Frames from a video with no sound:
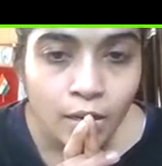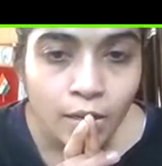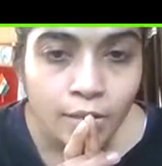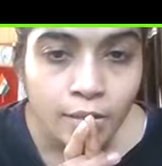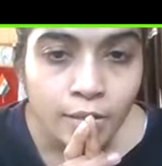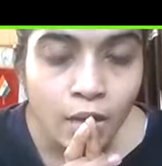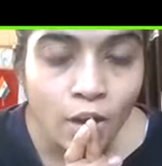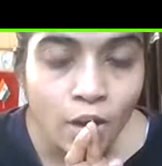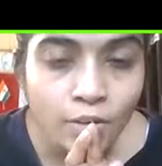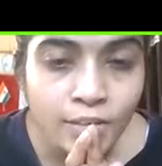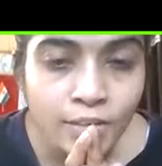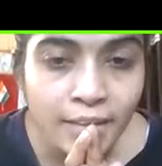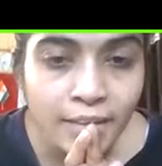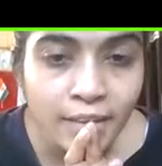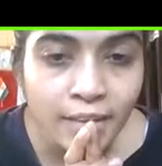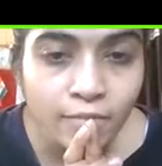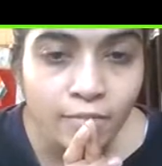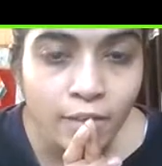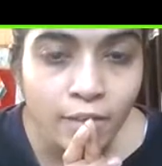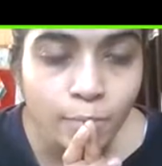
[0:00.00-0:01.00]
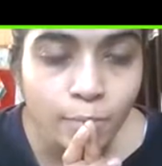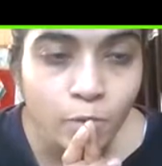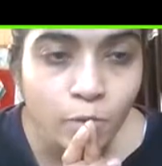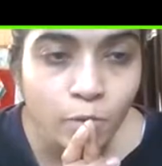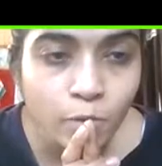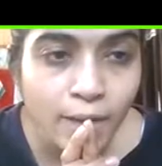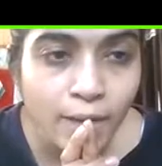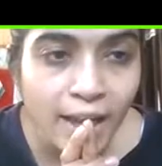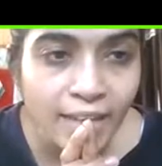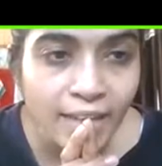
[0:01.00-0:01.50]
Now taking one more
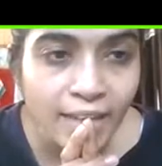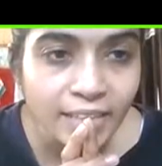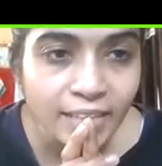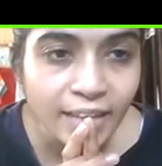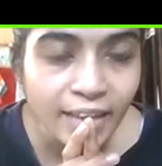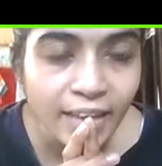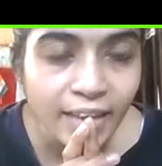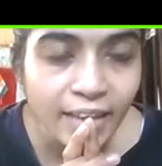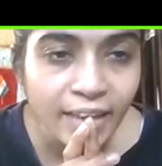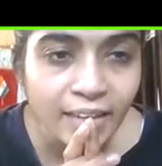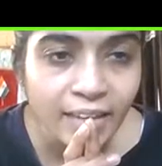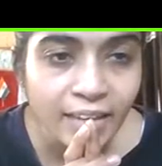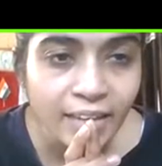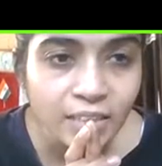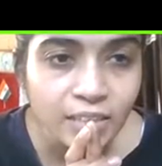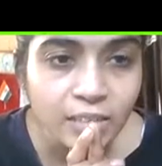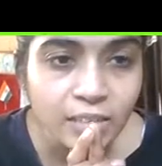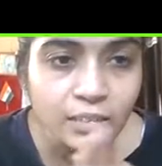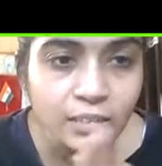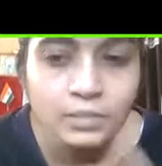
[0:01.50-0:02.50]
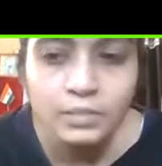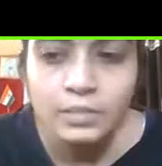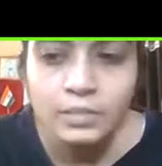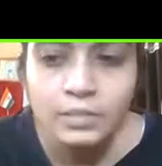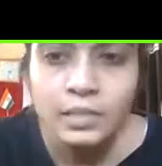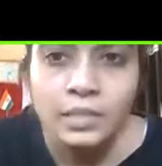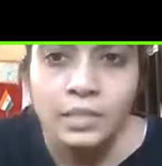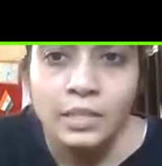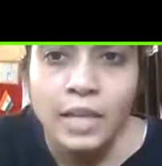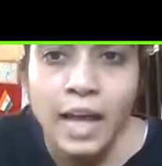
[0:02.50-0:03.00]
breath, inhale
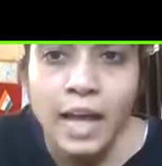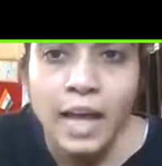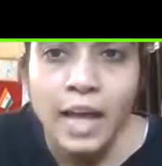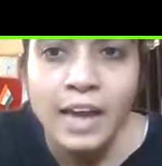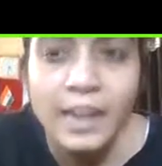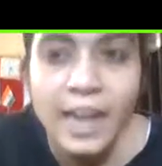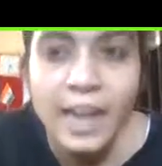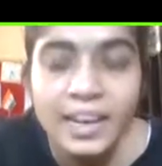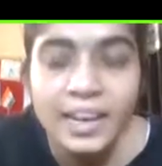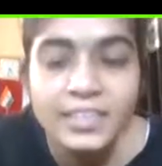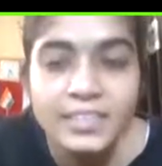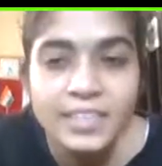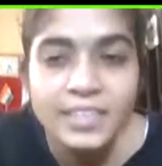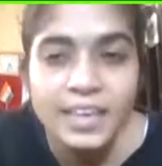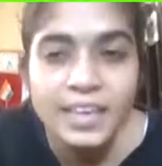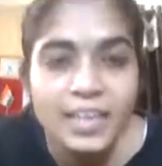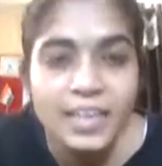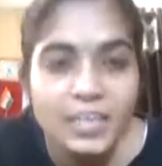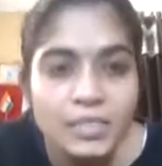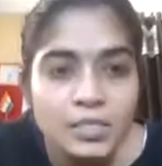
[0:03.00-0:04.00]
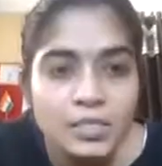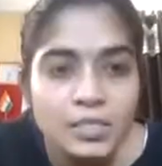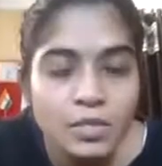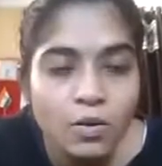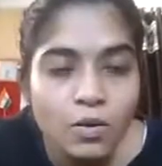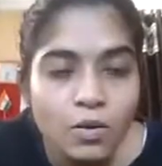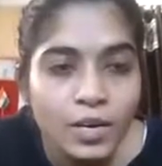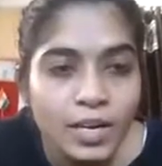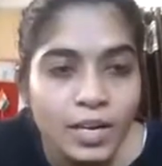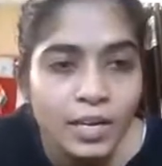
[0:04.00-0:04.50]
and exhaling
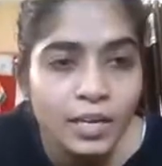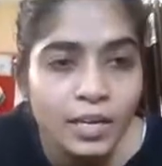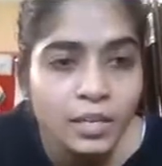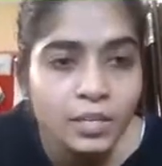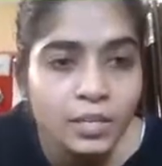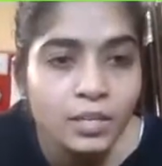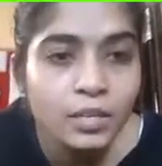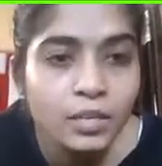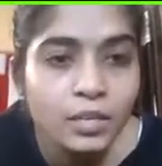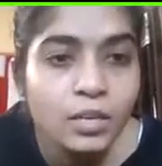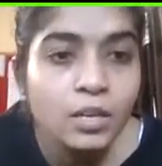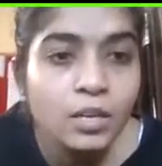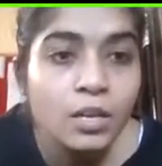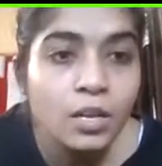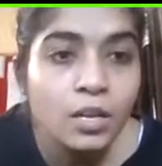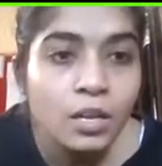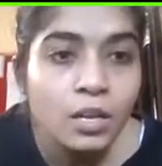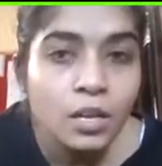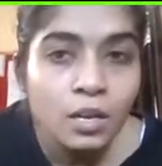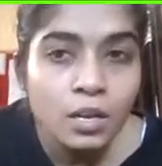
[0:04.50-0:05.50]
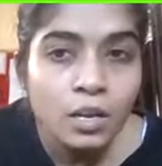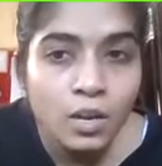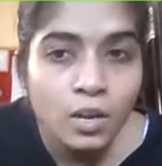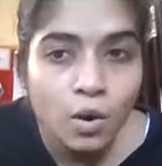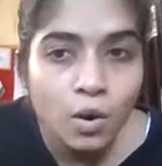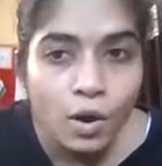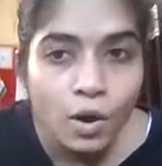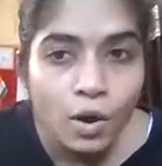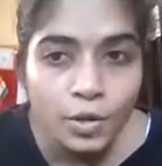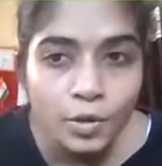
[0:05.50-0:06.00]
slowly.
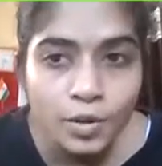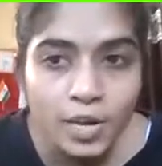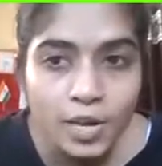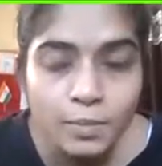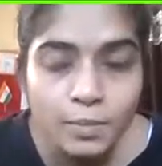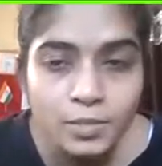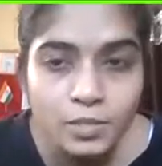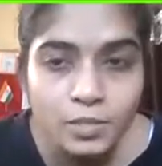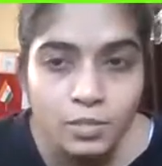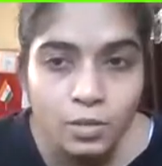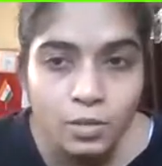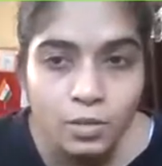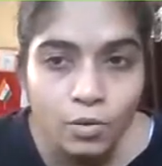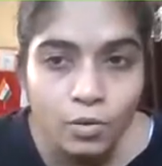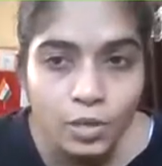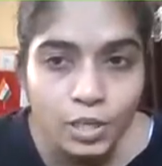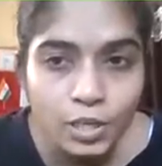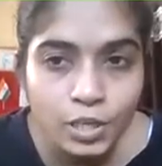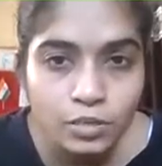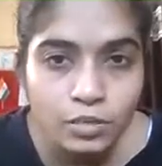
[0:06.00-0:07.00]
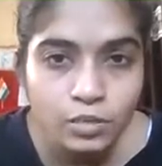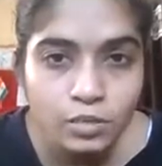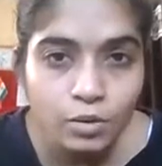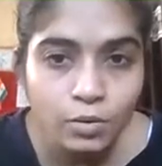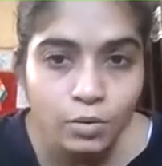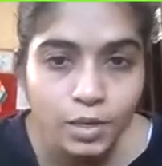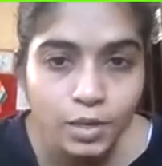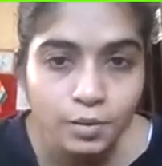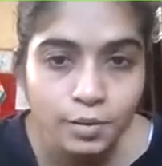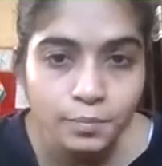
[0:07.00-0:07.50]
Lower your hips slowly,
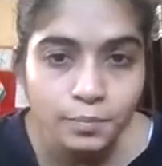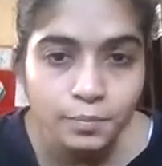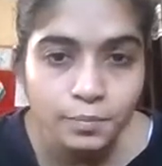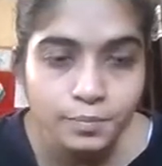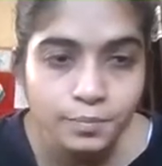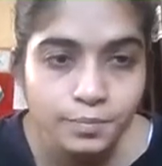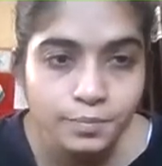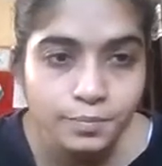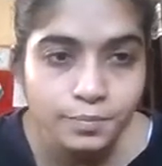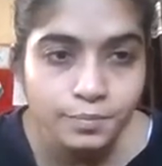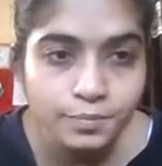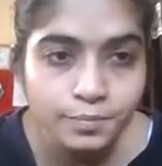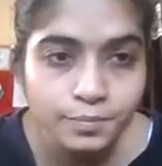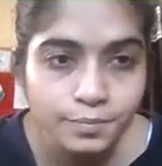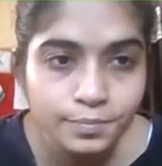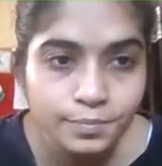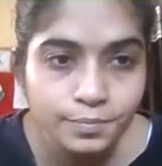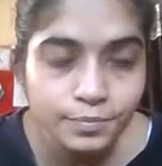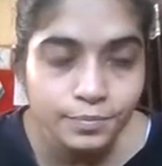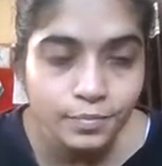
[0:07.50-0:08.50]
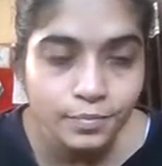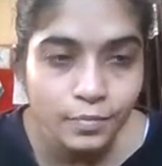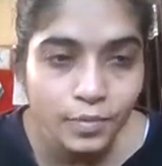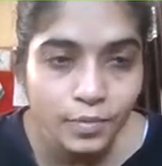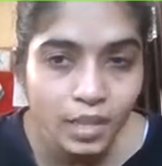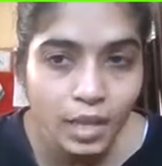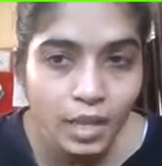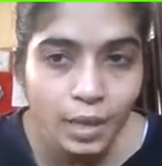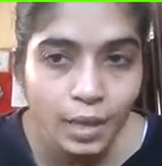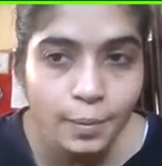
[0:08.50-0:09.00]
slowly.
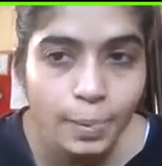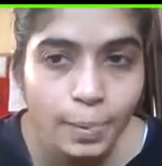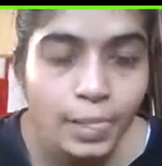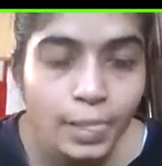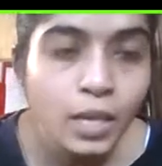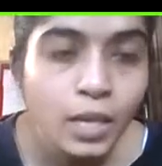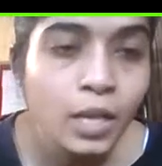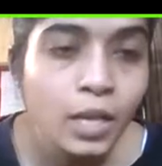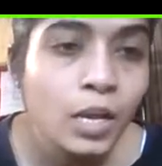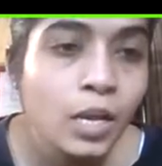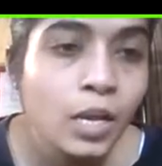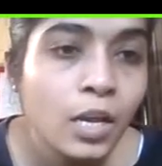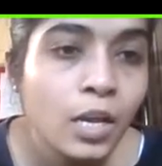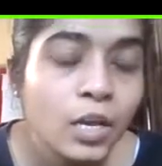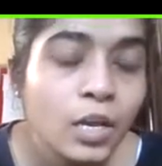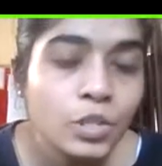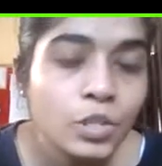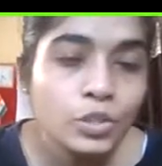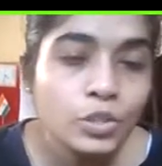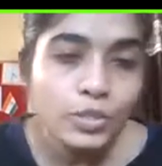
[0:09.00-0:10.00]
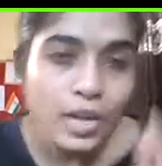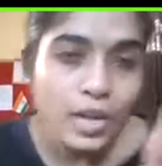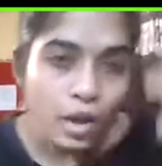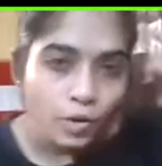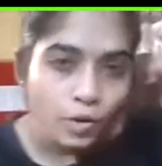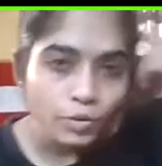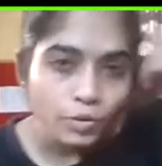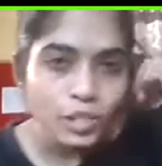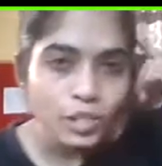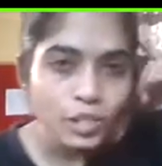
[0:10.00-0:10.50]
Okay. So
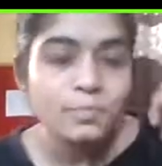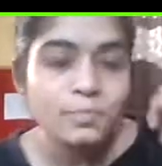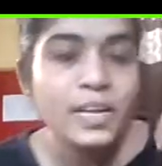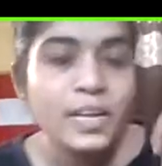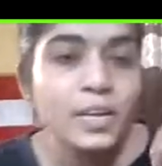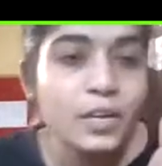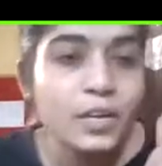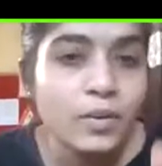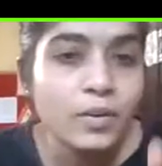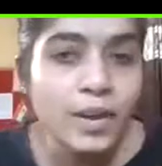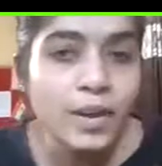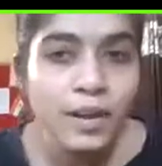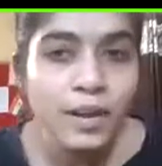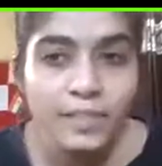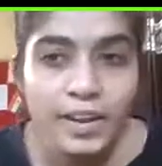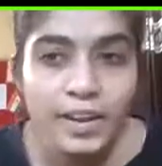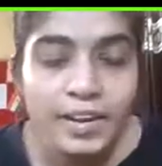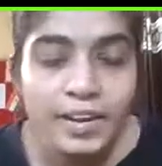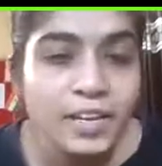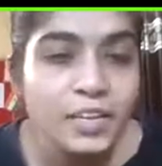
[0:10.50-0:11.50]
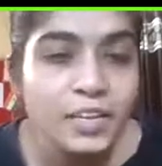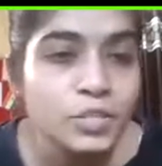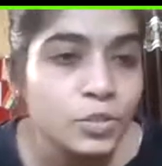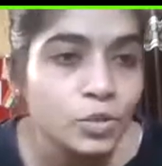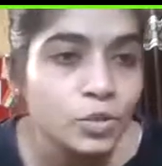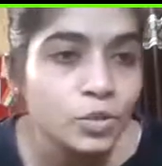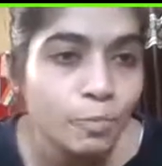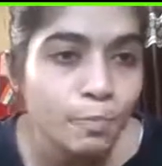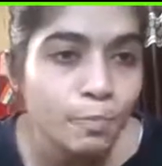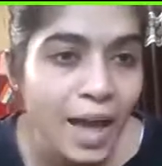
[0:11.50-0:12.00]
now just bring your awareness
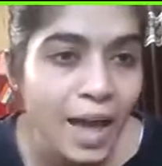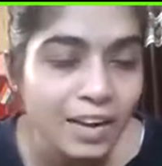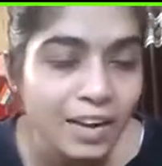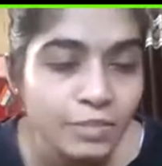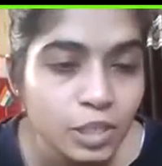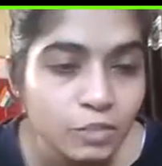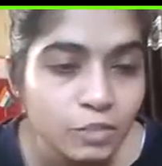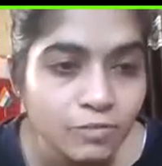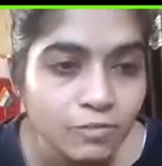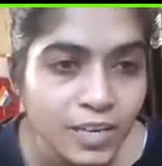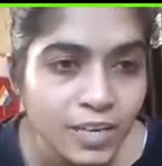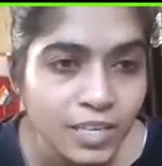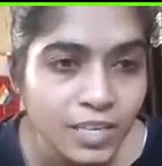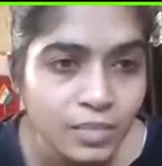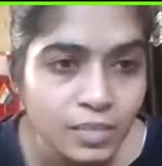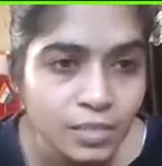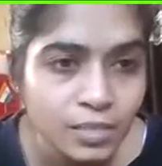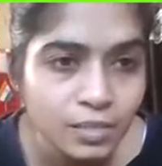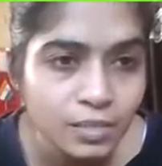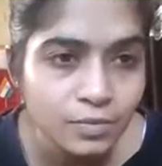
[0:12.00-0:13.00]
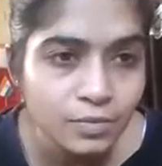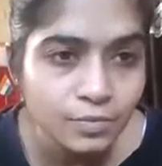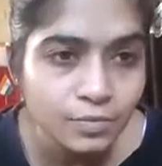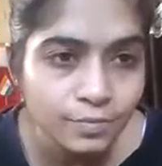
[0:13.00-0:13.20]
to your pelvis first.